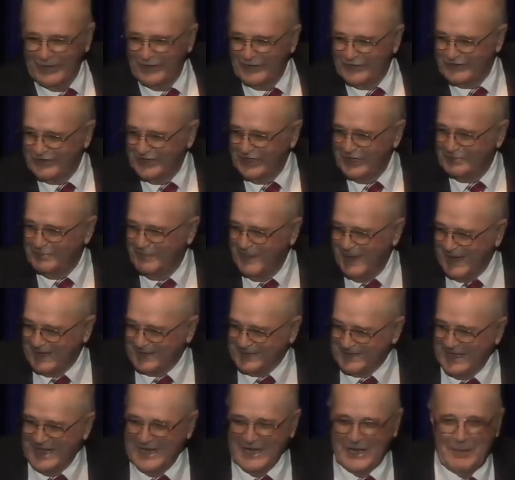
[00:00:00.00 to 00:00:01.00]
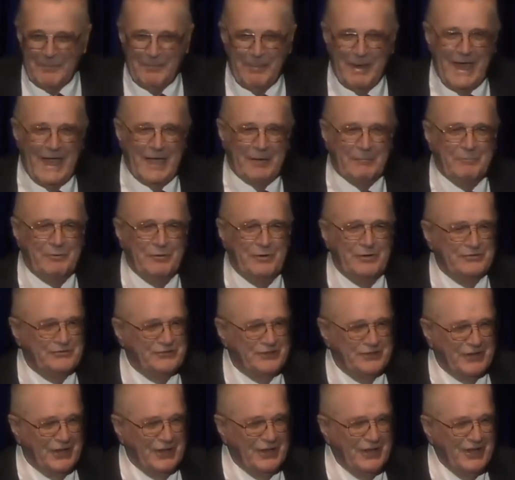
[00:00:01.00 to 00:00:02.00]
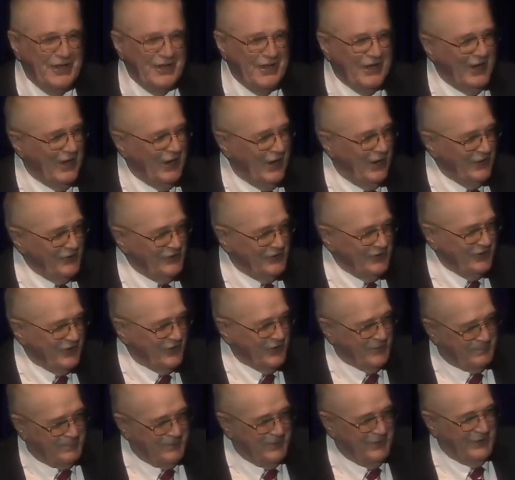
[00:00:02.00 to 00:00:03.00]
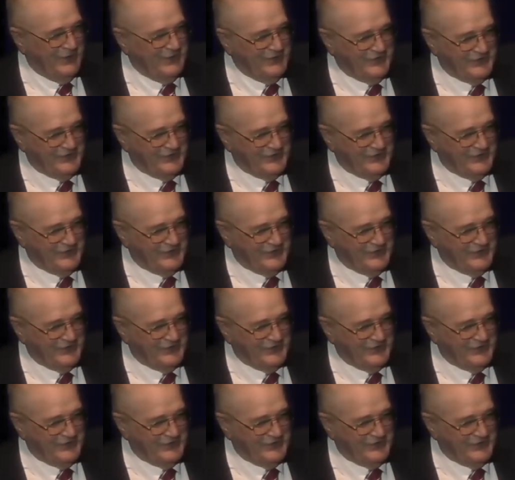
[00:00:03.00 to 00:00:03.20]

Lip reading: and she's back there in the back pushing. Oh, she can push.